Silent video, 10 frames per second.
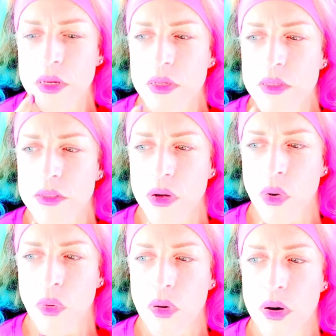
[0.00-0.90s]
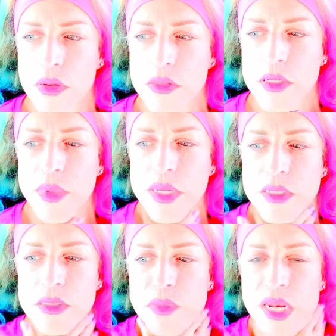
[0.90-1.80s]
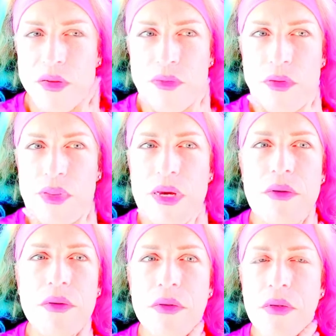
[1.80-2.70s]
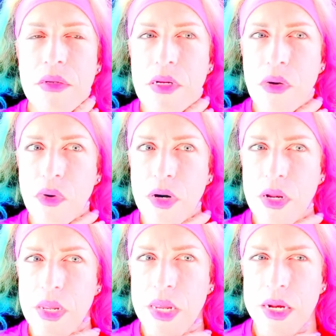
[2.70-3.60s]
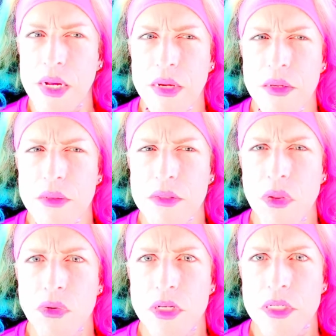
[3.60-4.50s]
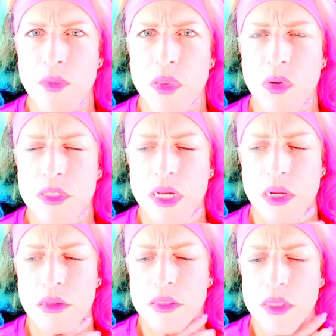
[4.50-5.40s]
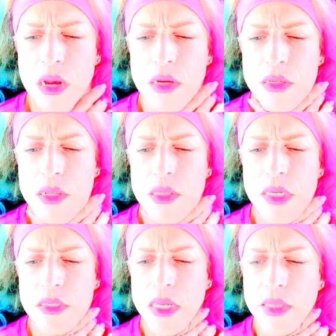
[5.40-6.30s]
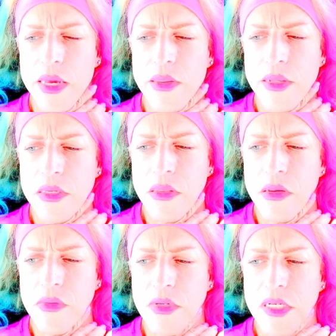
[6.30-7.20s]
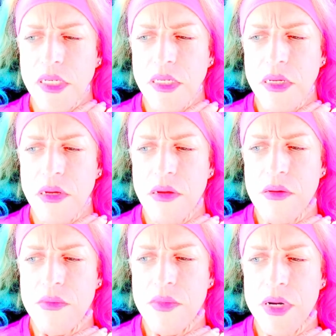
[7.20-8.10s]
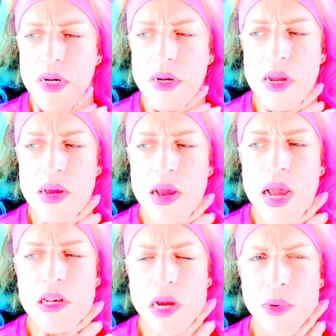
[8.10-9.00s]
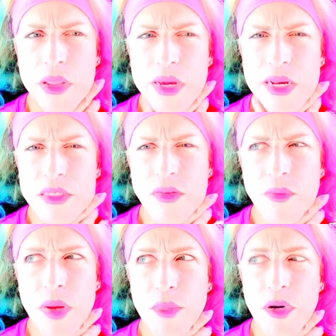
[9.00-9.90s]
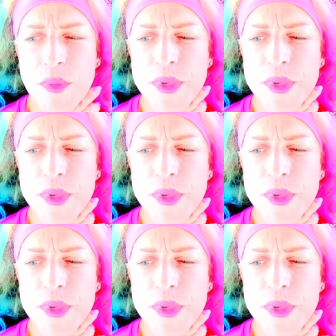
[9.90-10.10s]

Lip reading: So to me, it's meaningful that, you know, we're in a solar system with a single sun and things like that, and that's how the universe is. But I talk about all that kind of stuff in my book.